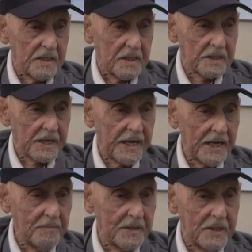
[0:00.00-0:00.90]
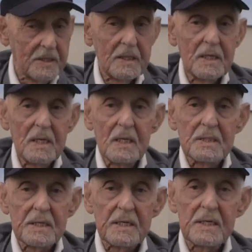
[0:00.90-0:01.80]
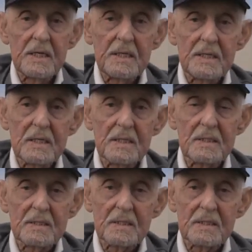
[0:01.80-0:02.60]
uh, a game, and then the, uh,